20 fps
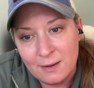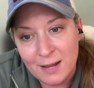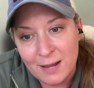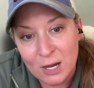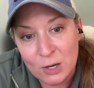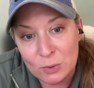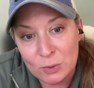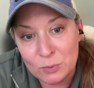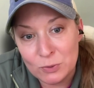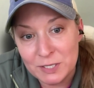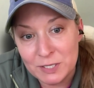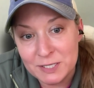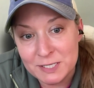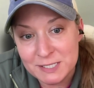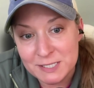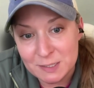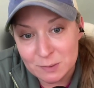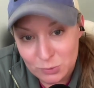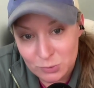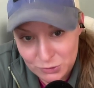how to breathe
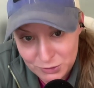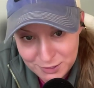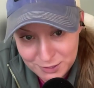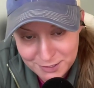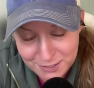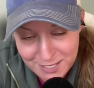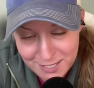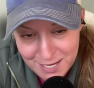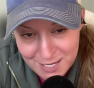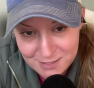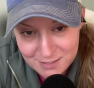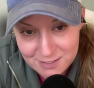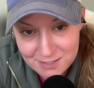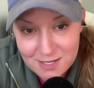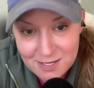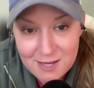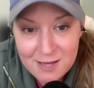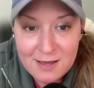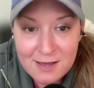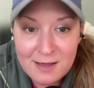deeply again,
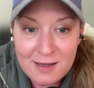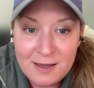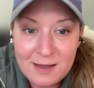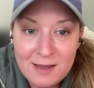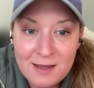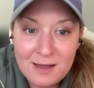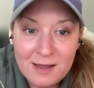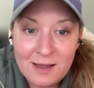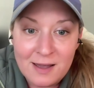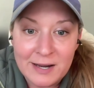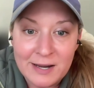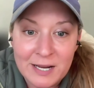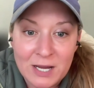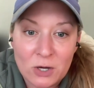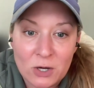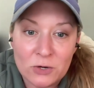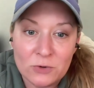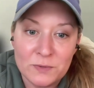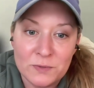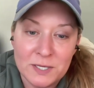and
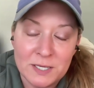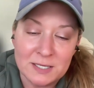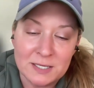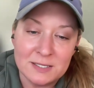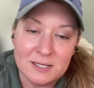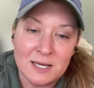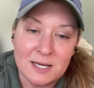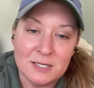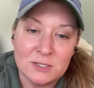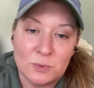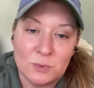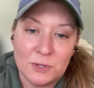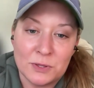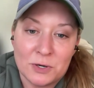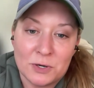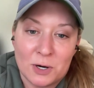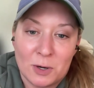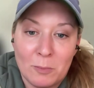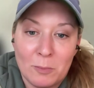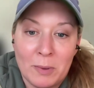how to reconnect with
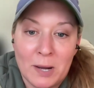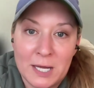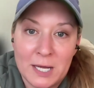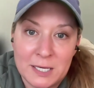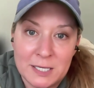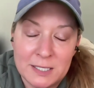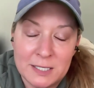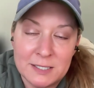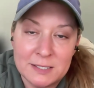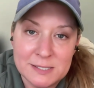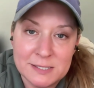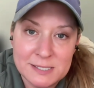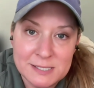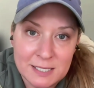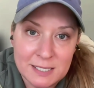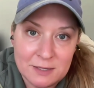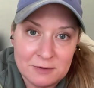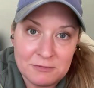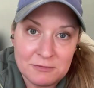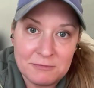her body
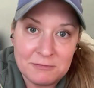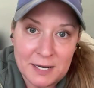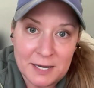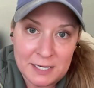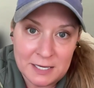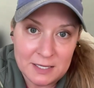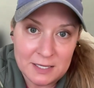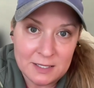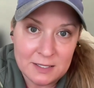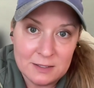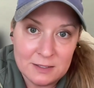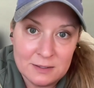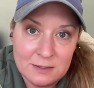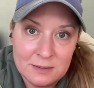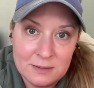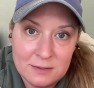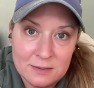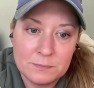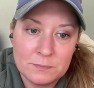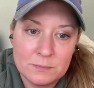instead of fighting it.
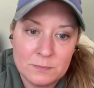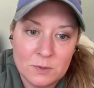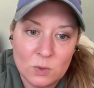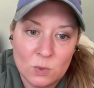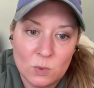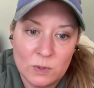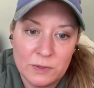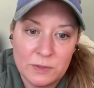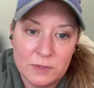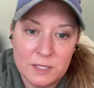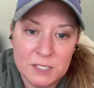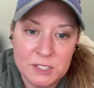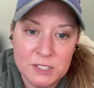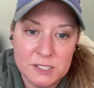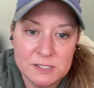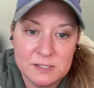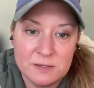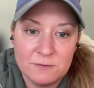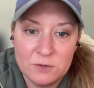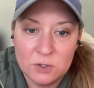Within
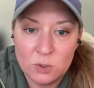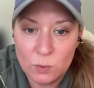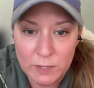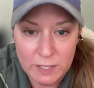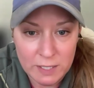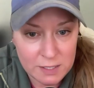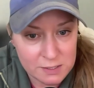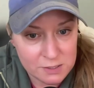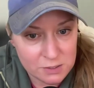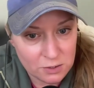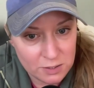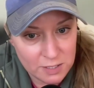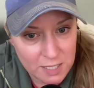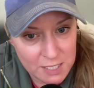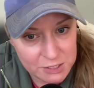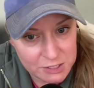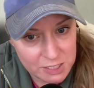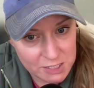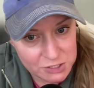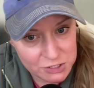just a few weeks, her
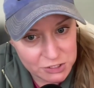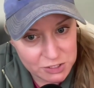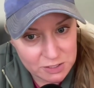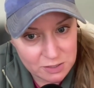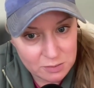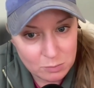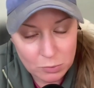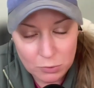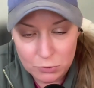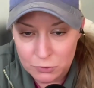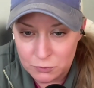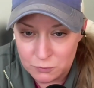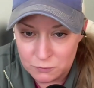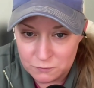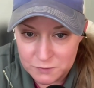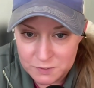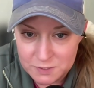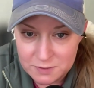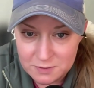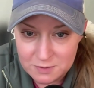digestion
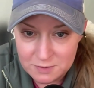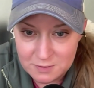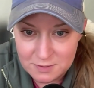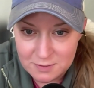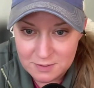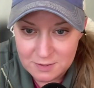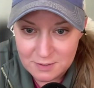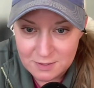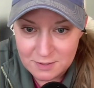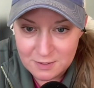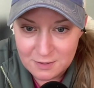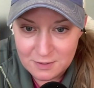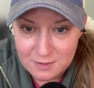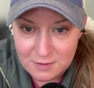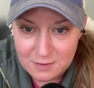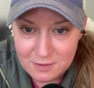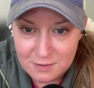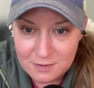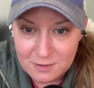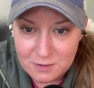improved.
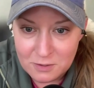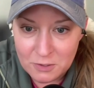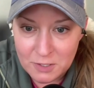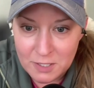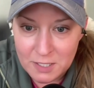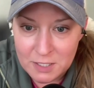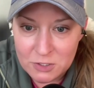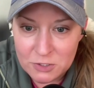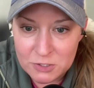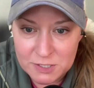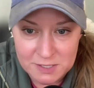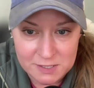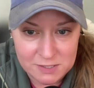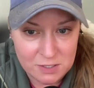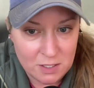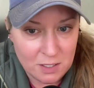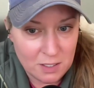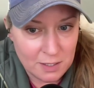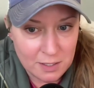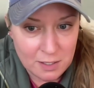Her energy
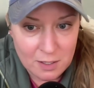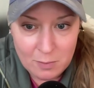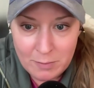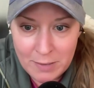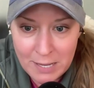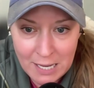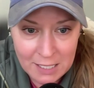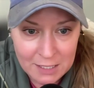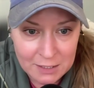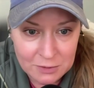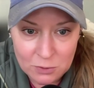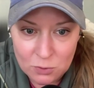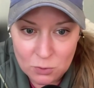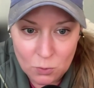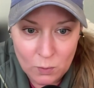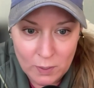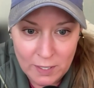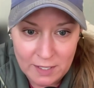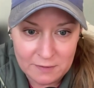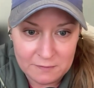started to come back in
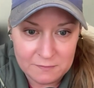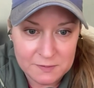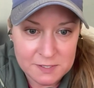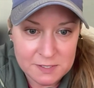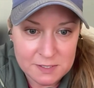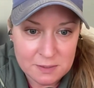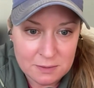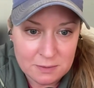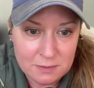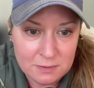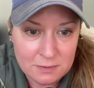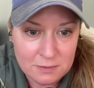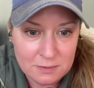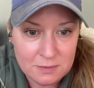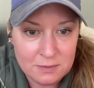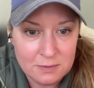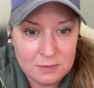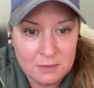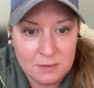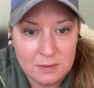little waves,
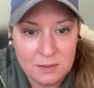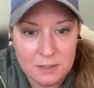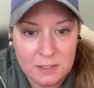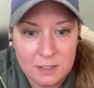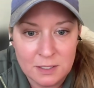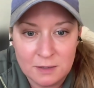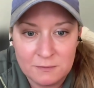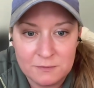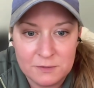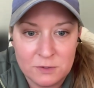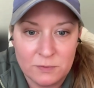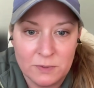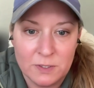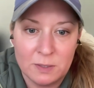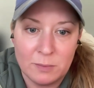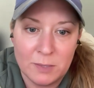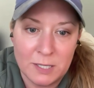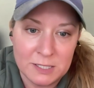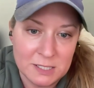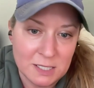enough to
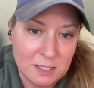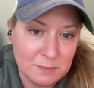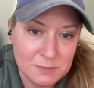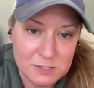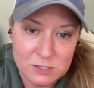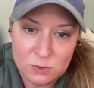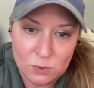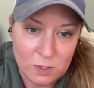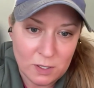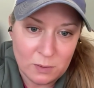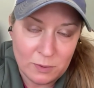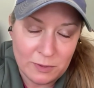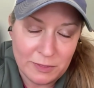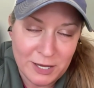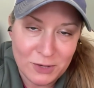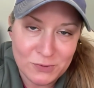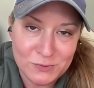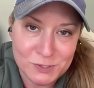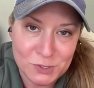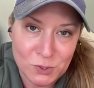read a bedtime story
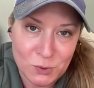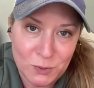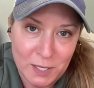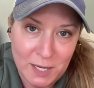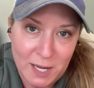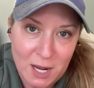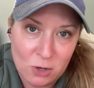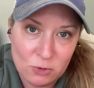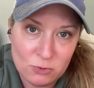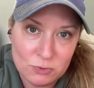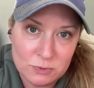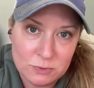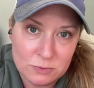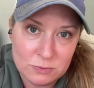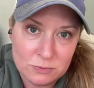without zoning out.